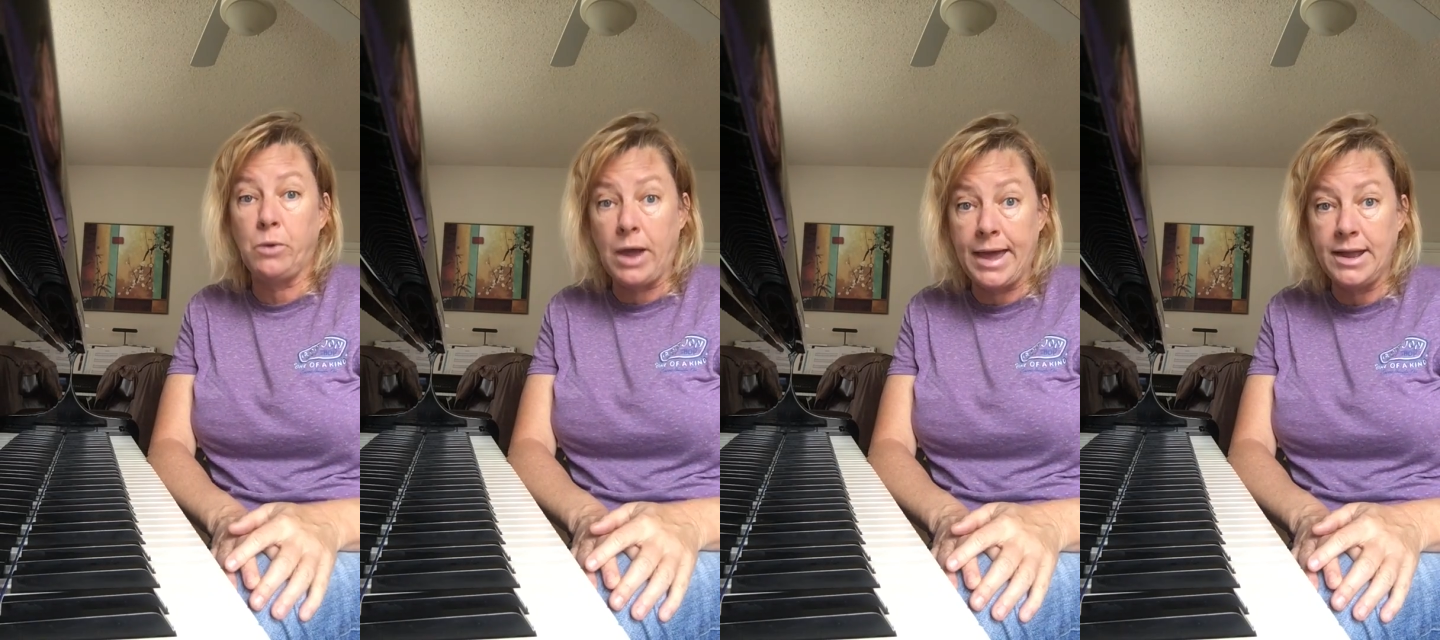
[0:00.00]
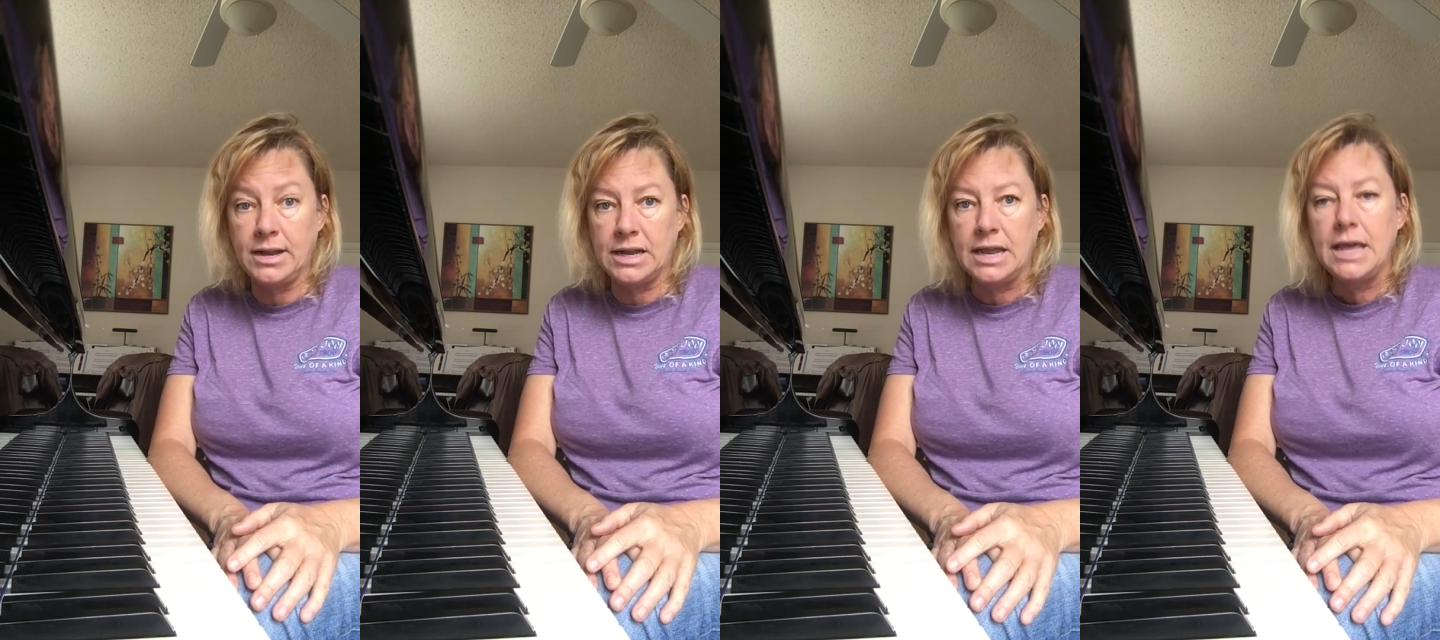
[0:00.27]

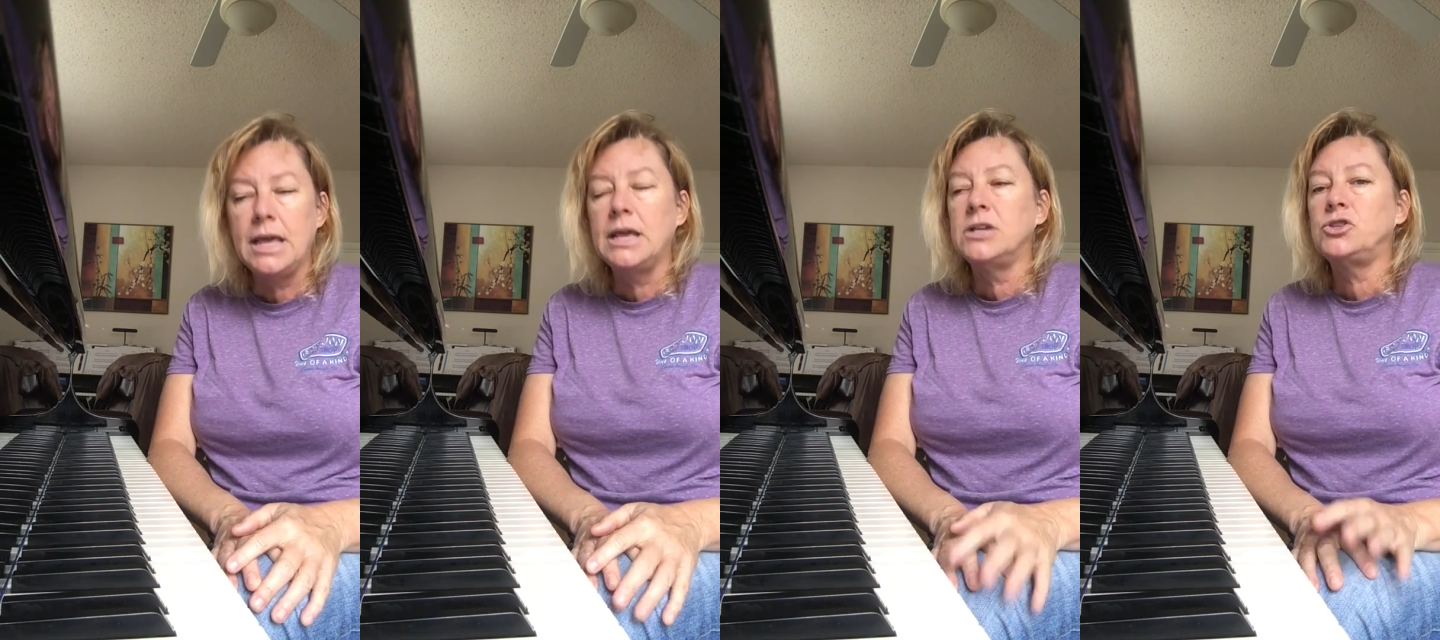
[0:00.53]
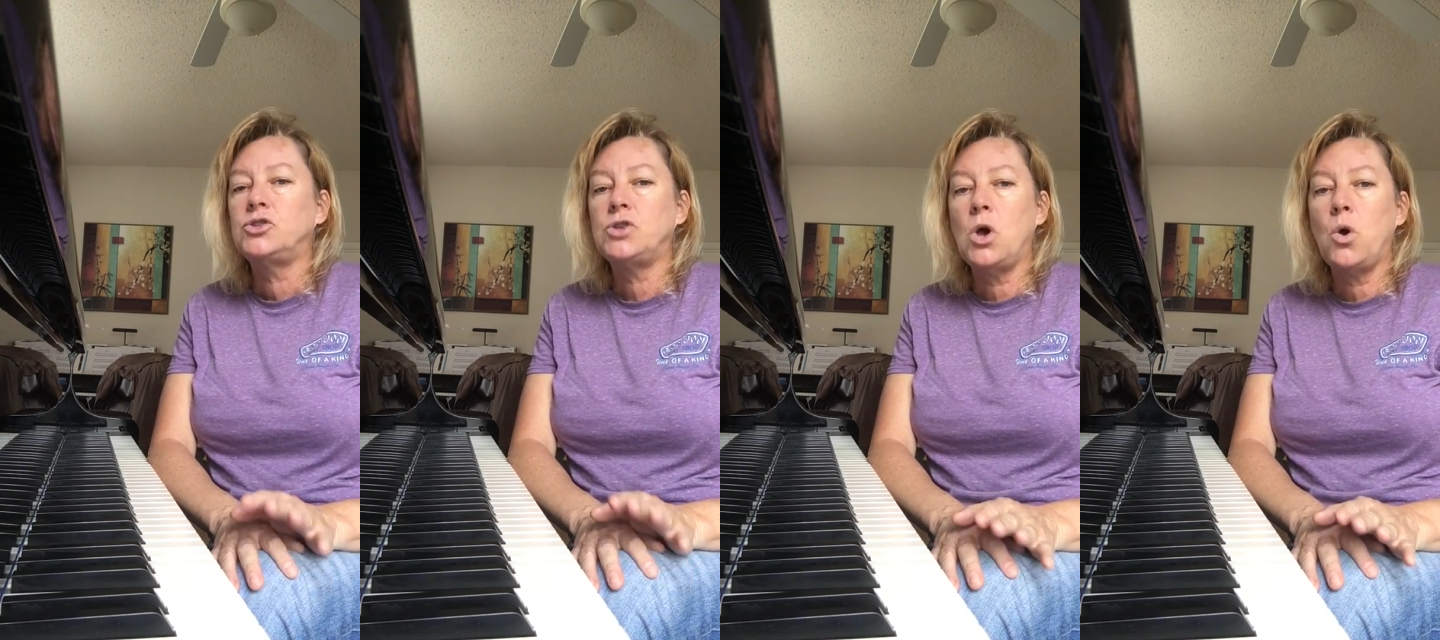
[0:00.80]
right?
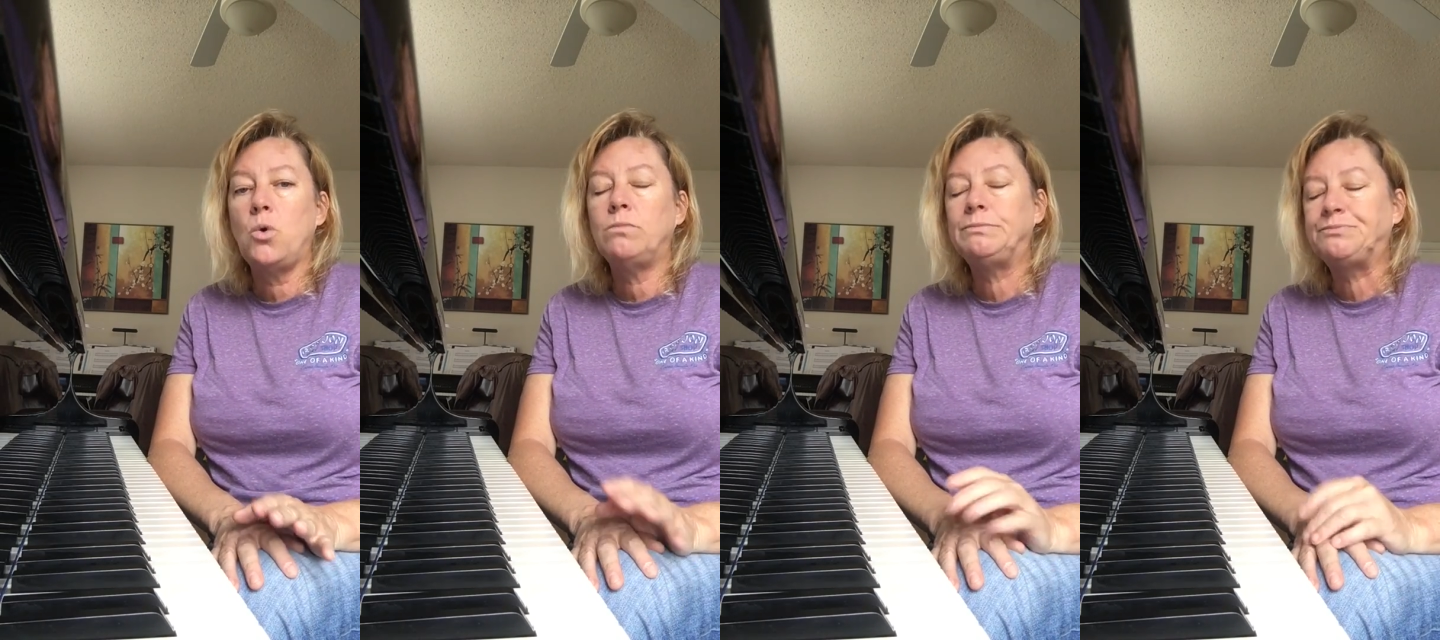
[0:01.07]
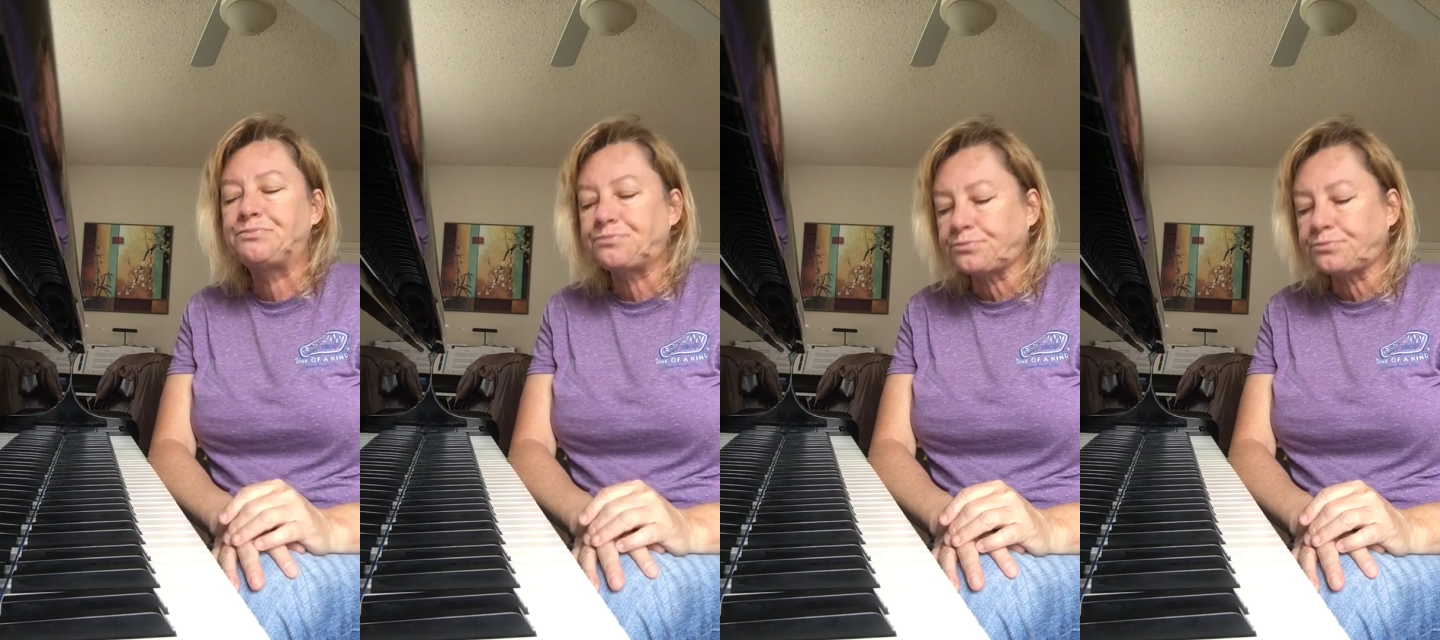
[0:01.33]
So